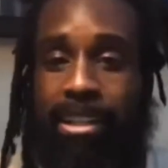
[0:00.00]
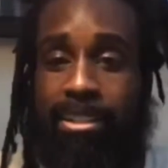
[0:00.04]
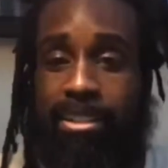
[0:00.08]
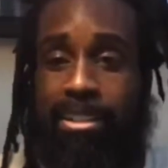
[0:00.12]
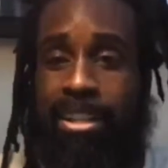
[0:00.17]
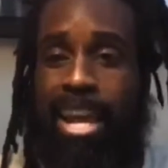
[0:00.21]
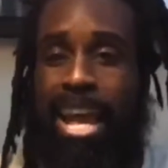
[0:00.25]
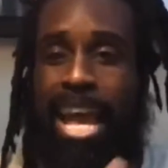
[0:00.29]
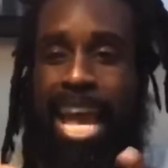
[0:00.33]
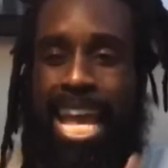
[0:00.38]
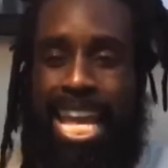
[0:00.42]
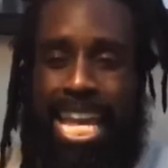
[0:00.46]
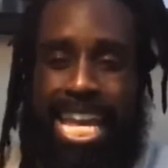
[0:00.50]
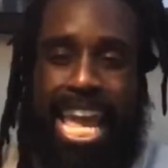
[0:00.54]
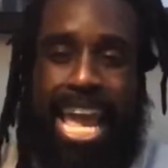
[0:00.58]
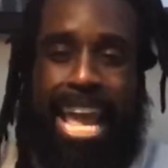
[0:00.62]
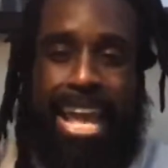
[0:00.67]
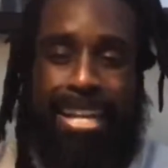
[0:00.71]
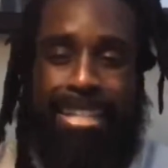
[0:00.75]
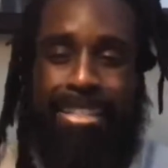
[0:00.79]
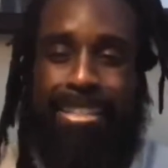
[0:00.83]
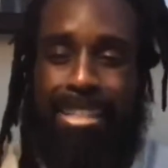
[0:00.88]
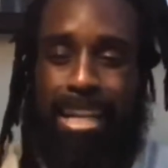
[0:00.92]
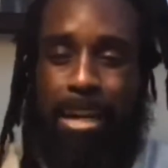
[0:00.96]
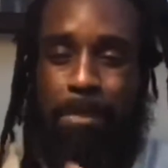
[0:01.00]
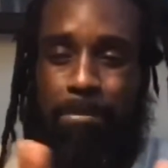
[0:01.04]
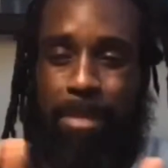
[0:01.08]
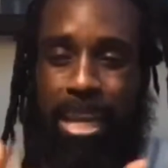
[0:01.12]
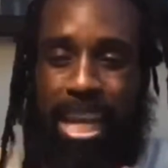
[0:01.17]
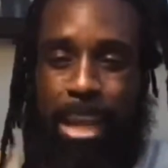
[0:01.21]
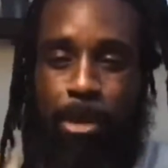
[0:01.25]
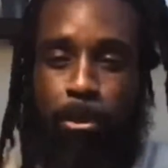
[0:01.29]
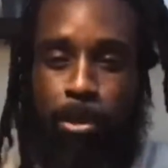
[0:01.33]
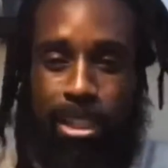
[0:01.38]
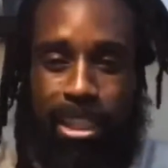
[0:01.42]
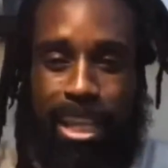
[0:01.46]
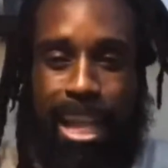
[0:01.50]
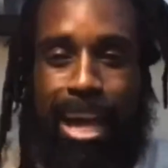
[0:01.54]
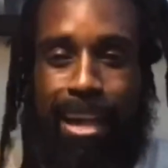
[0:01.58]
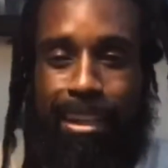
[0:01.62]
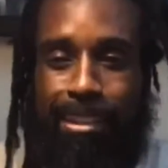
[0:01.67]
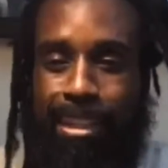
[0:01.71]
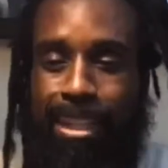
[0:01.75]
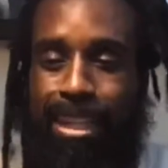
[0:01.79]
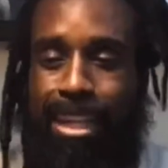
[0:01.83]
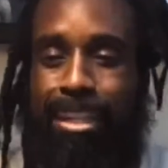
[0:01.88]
Because he had something that he was locked